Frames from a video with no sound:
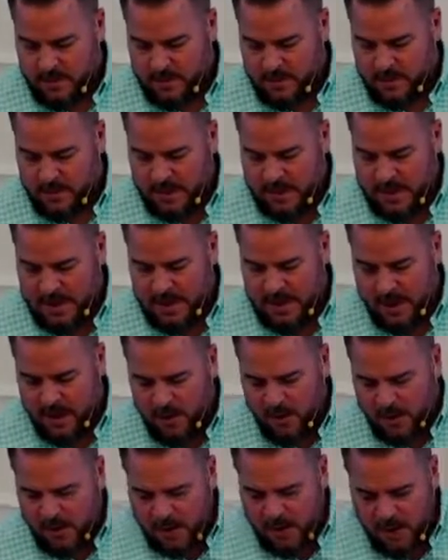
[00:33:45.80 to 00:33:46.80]
And not
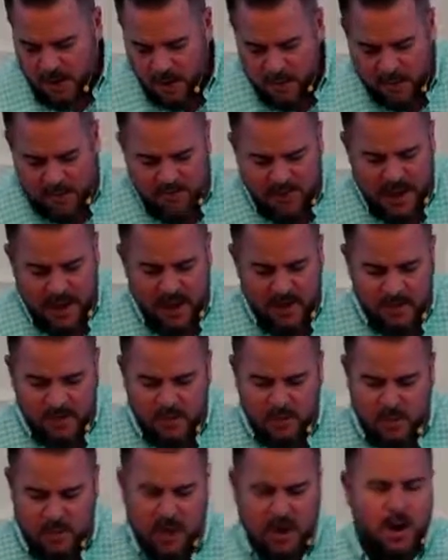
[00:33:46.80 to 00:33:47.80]
only are we
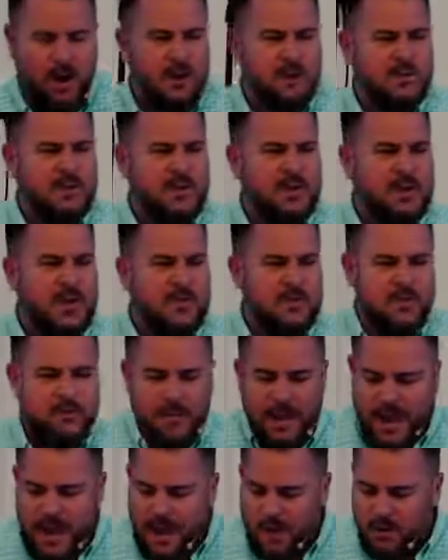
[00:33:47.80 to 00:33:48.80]
valued, we are also given
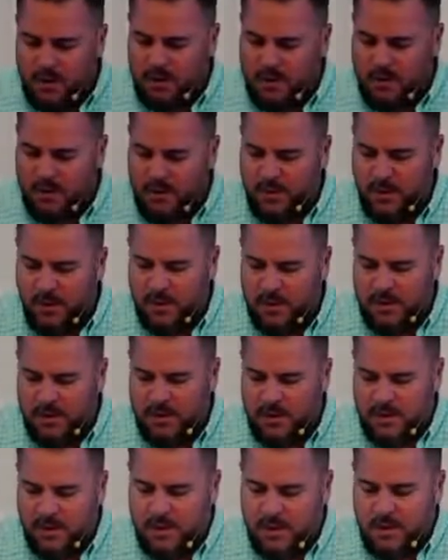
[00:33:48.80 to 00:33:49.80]
power and
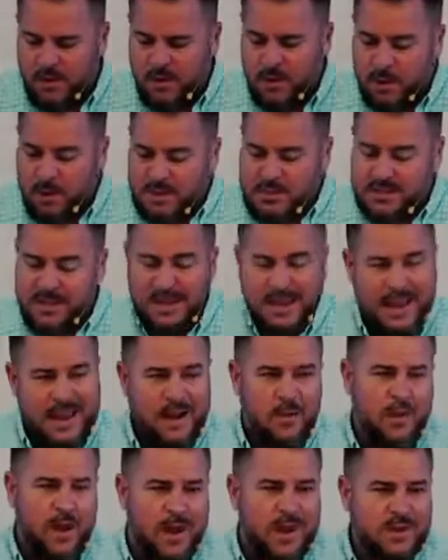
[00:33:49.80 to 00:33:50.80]
authority, which
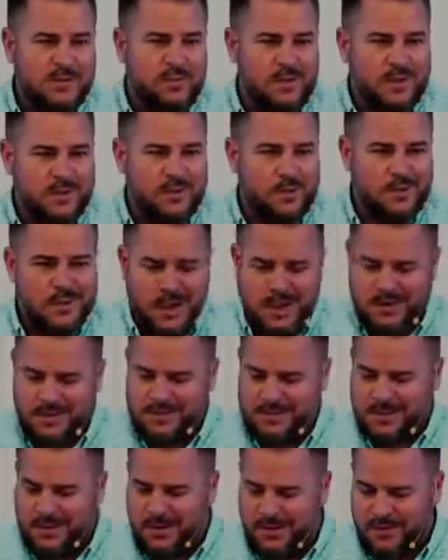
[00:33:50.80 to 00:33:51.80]
likewise we do not
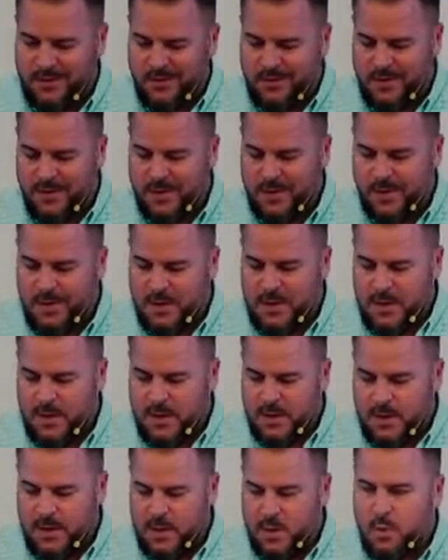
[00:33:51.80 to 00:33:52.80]
deserve.
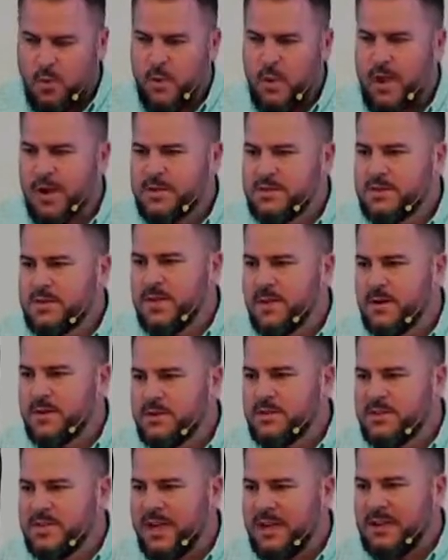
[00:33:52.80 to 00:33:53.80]
We are
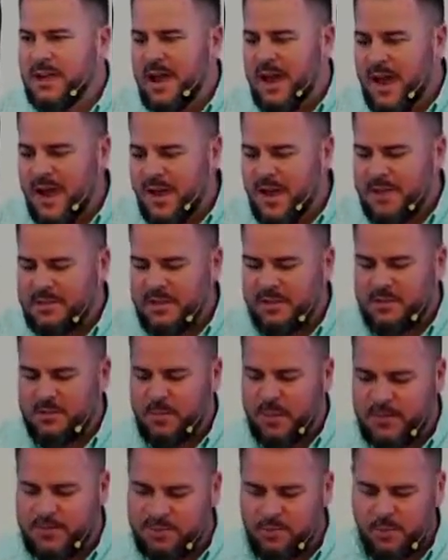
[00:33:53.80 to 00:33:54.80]
sinners, yet God has a
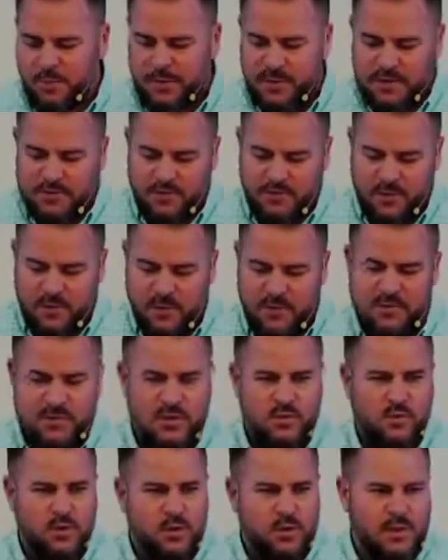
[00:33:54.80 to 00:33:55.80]
special place for us
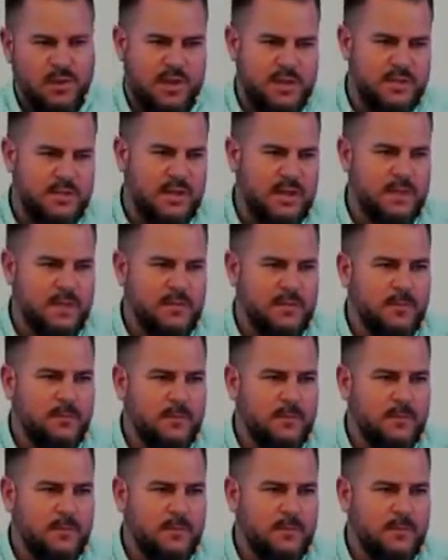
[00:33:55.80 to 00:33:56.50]
in ruling his kingdom.